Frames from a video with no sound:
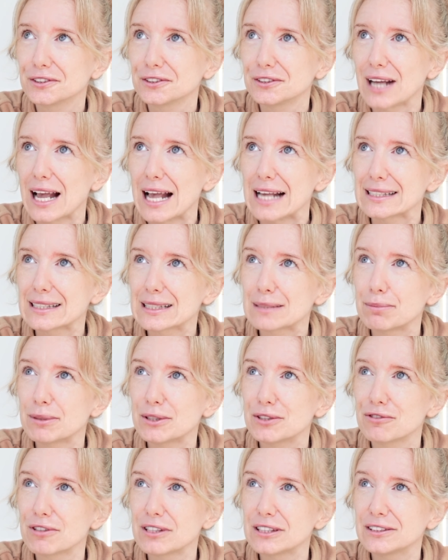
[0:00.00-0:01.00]

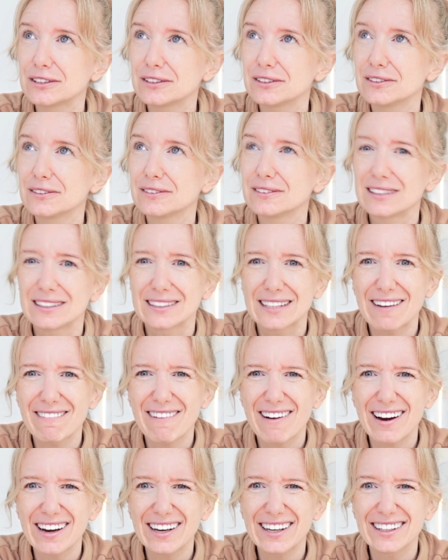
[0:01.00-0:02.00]
Espadrille? Is that
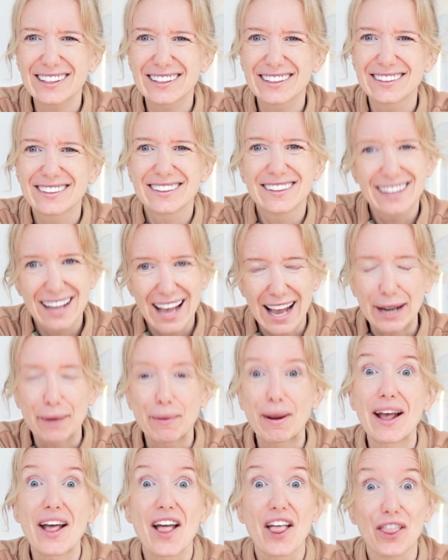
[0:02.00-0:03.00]
right?
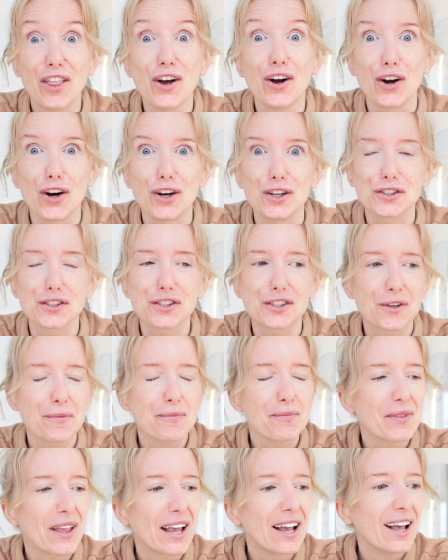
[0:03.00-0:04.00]
Anyway,
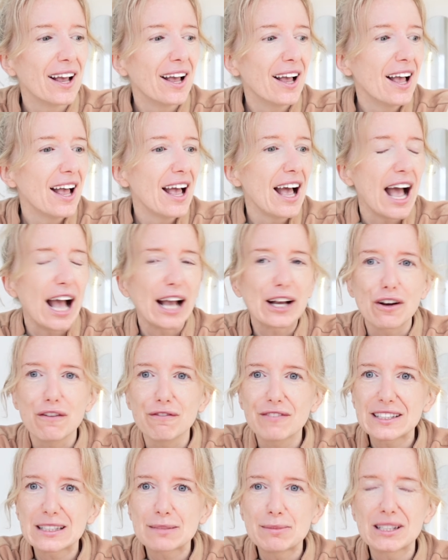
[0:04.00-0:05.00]
those. I
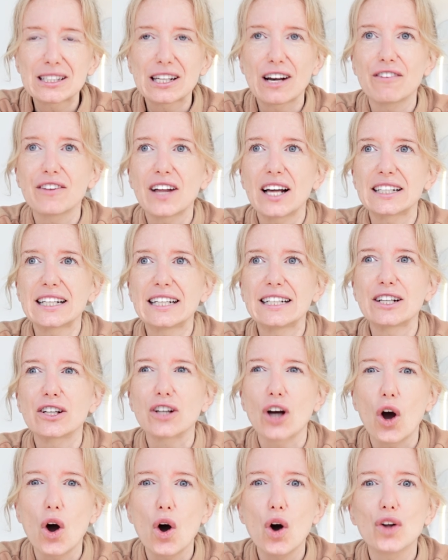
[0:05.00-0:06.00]
convinced myself that I needed
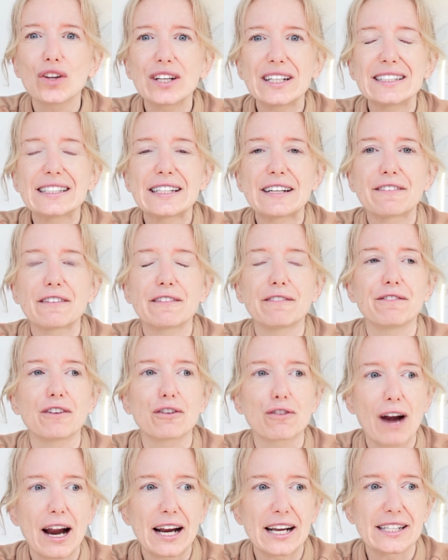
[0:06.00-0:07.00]
all these different
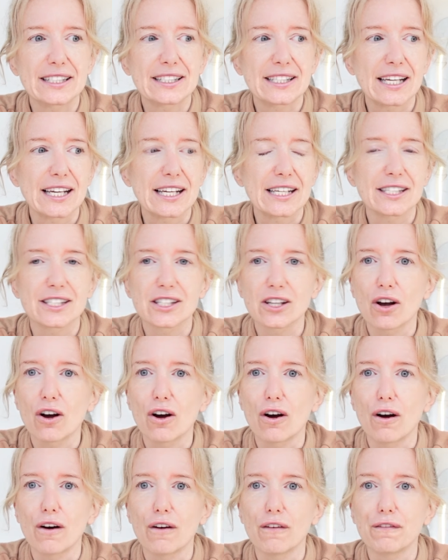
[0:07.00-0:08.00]
varieties
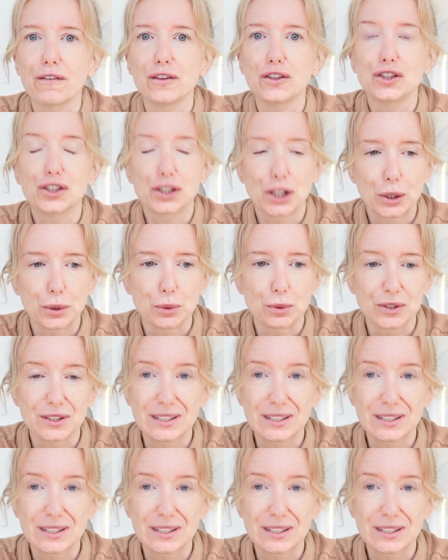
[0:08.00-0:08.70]
of shoes.